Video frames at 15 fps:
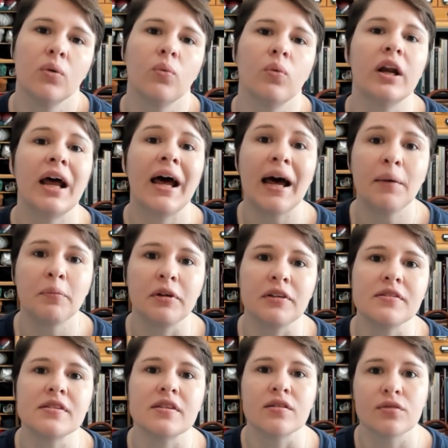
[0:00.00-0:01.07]
What
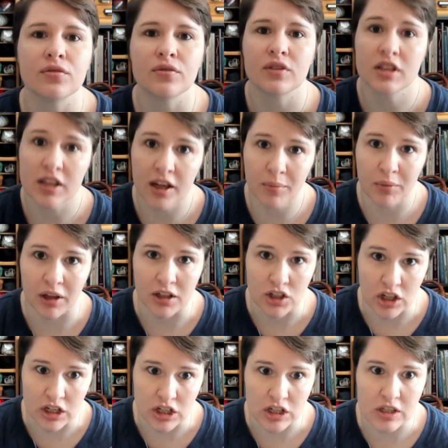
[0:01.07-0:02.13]
happens if the timeline
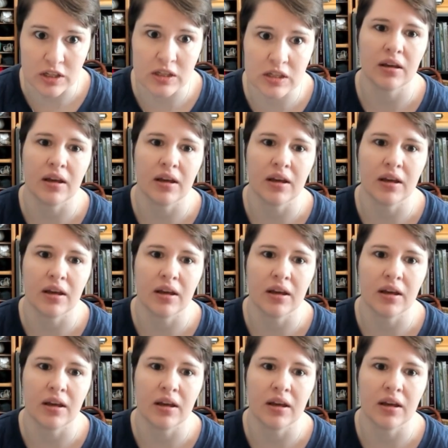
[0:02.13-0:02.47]
changes?